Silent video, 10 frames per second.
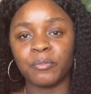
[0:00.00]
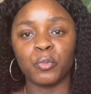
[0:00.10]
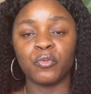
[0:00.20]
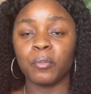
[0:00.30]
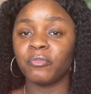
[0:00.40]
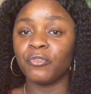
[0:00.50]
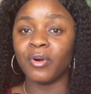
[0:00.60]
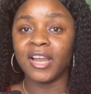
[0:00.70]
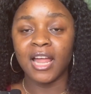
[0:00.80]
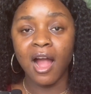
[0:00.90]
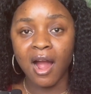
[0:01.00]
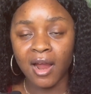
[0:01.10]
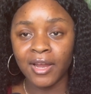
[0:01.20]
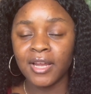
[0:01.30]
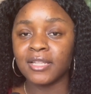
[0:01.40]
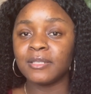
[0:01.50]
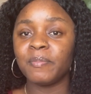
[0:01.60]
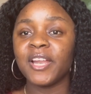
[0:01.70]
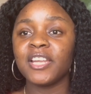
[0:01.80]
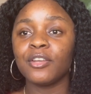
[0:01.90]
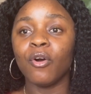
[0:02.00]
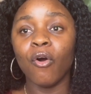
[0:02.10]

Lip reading: for an hour, depending